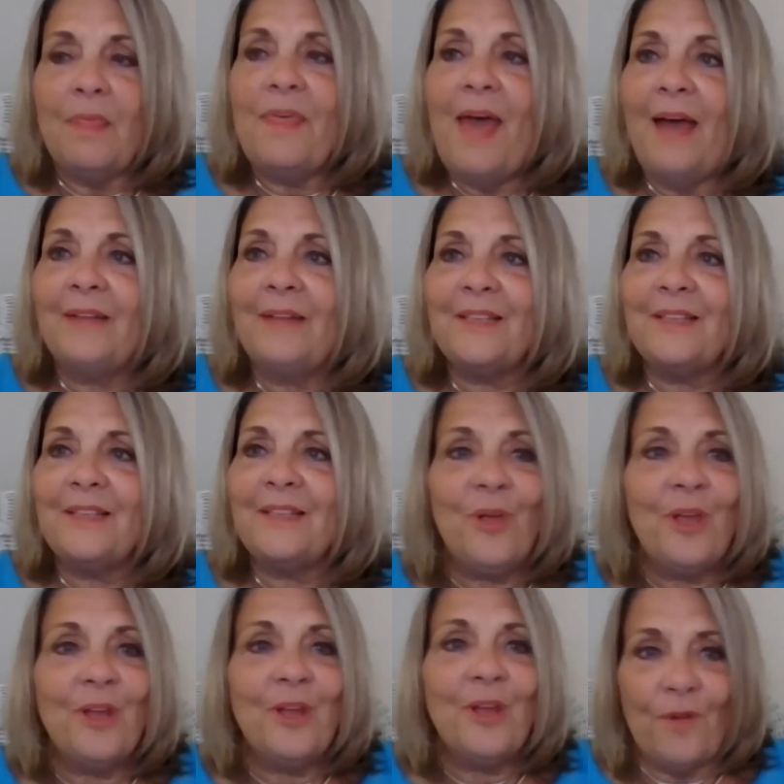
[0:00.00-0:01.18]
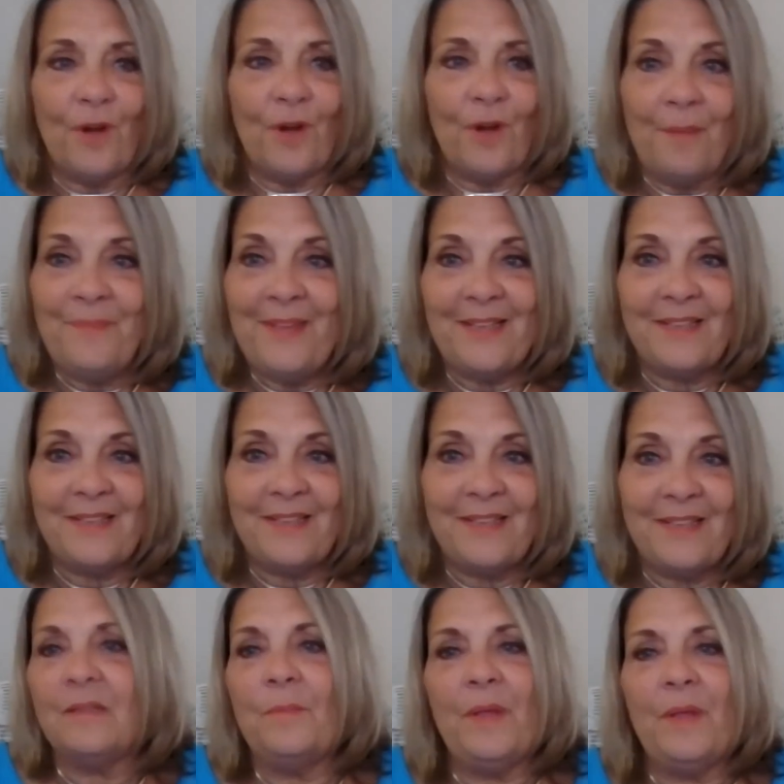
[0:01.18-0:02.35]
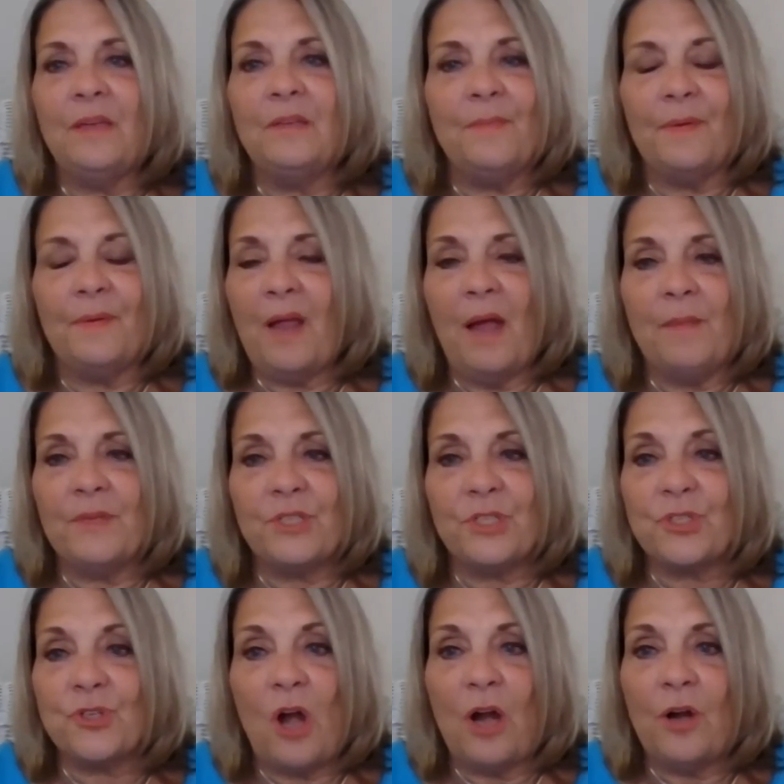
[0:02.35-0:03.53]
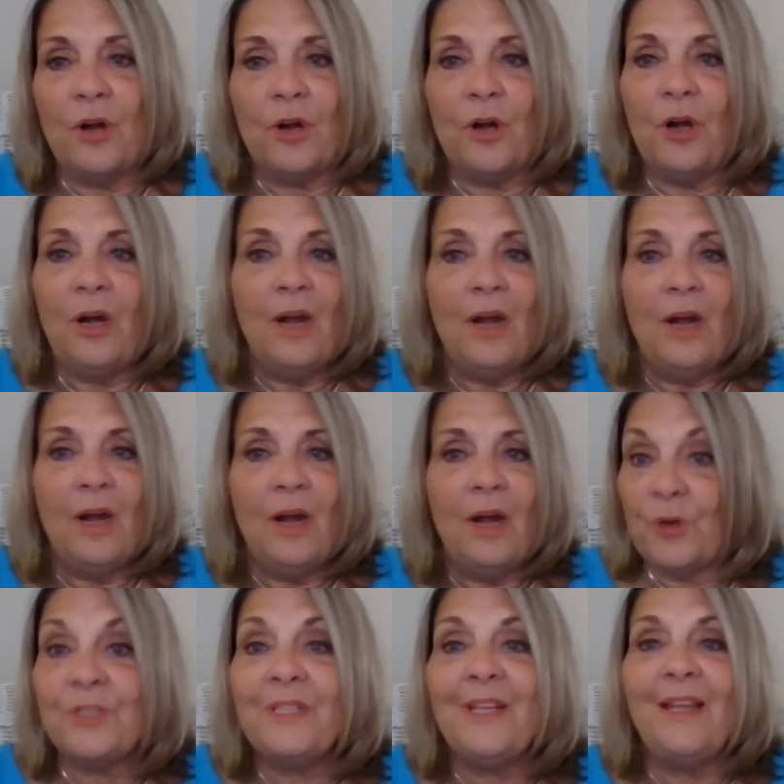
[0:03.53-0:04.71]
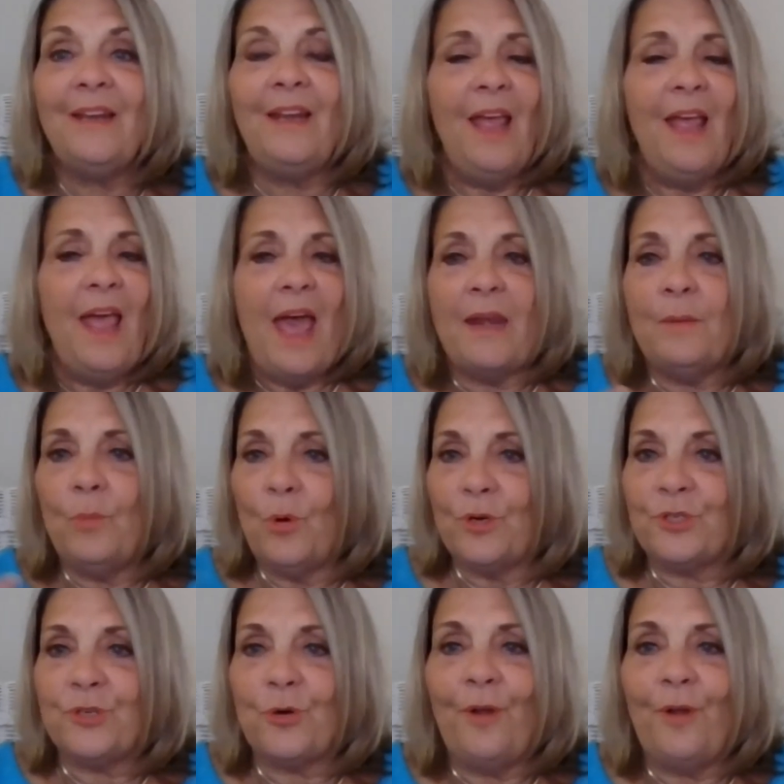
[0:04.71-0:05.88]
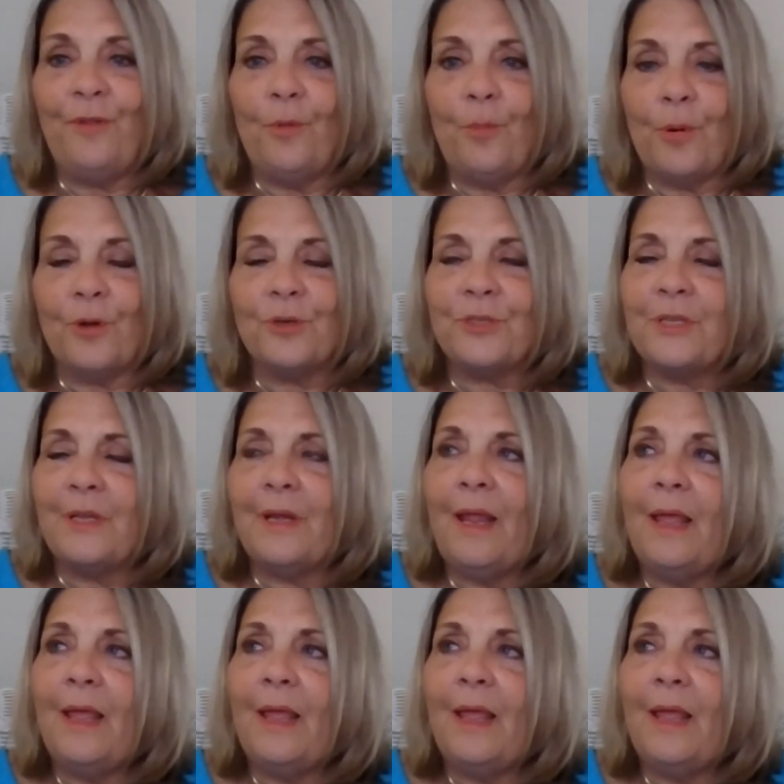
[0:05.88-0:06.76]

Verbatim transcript: that you can overcome these things and become a stronger person and a more joyful person.